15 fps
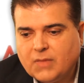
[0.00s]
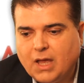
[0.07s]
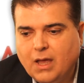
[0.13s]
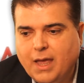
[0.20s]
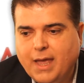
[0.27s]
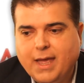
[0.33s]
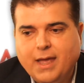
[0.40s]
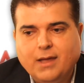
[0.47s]

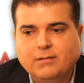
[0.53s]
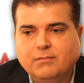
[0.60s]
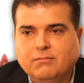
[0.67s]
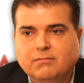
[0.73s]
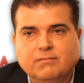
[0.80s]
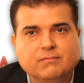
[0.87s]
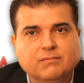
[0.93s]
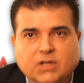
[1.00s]
and
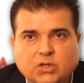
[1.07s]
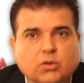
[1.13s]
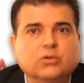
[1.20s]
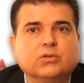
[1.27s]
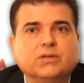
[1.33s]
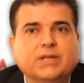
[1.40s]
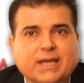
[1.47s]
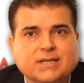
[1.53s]
the
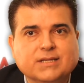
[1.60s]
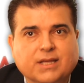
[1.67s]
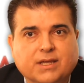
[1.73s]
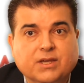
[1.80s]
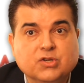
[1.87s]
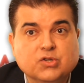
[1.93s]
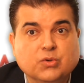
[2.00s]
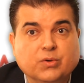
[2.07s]
doctor takes the
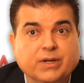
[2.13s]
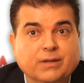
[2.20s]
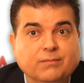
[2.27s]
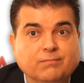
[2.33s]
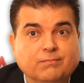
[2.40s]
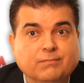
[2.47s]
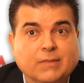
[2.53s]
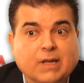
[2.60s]
history,
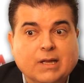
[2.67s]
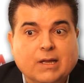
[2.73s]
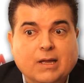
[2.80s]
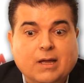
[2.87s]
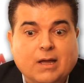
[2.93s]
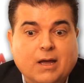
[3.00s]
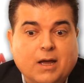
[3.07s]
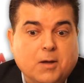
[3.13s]

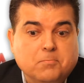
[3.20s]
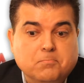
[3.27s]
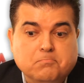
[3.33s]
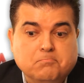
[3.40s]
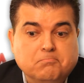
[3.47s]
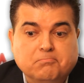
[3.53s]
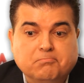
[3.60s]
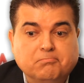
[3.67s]
um,
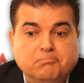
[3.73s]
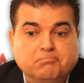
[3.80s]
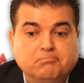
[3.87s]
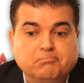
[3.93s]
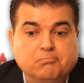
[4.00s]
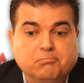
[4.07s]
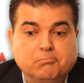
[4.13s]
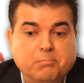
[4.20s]

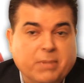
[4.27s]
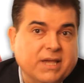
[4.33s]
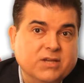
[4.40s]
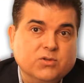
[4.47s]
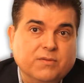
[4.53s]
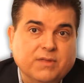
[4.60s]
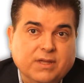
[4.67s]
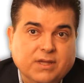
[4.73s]

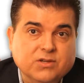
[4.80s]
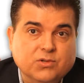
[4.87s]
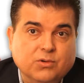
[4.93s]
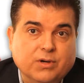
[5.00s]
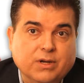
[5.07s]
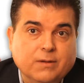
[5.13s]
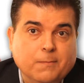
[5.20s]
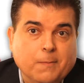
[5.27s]
based on the
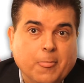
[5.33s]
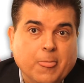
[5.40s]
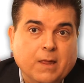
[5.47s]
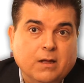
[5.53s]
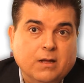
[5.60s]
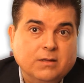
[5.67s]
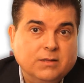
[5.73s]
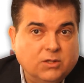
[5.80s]
history,
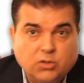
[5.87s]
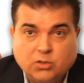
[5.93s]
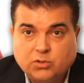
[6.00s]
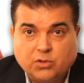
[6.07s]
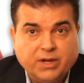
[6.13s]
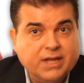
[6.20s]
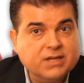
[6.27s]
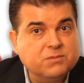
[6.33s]
the
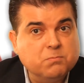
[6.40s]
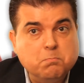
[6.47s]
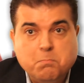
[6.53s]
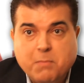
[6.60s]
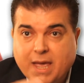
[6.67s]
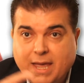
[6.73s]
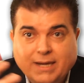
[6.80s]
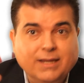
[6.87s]
doctor has
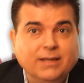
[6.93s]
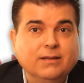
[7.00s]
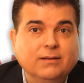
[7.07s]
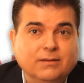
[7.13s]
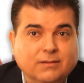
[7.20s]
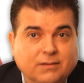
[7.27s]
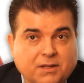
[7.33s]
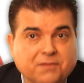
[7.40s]
many
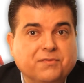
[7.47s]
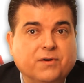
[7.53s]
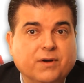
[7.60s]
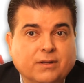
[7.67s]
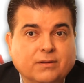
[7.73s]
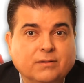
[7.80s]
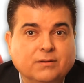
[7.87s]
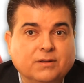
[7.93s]

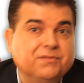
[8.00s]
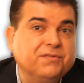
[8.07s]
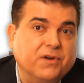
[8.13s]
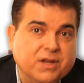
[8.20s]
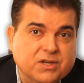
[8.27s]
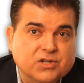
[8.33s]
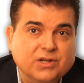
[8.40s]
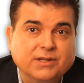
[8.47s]
different
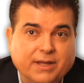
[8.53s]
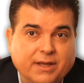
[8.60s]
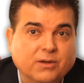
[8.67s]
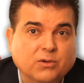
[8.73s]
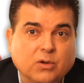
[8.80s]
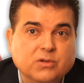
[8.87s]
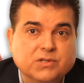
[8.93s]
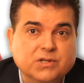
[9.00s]
differential
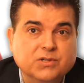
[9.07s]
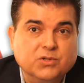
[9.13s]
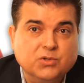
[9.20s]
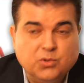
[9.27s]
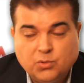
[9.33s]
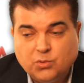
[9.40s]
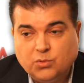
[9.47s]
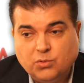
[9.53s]
diagnoses
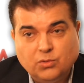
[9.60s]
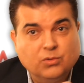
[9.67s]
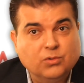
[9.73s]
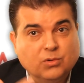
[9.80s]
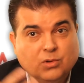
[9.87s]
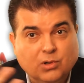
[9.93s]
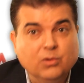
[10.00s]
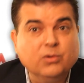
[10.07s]
to
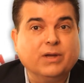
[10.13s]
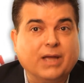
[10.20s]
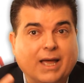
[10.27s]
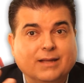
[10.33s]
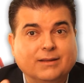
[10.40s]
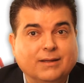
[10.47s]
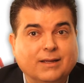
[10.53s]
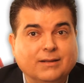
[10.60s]
look
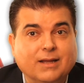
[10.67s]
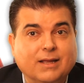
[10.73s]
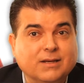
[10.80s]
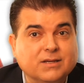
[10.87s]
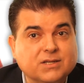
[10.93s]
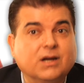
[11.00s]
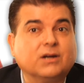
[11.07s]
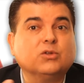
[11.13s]
at and, and
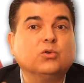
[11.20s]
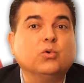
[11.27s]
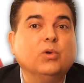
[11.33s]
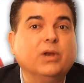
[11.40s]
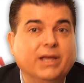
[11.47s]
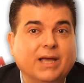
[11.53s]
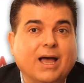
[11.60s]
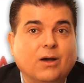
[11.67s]
start
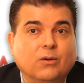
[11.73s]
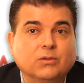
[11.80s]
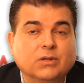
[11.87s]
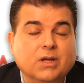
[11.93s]
ruling out.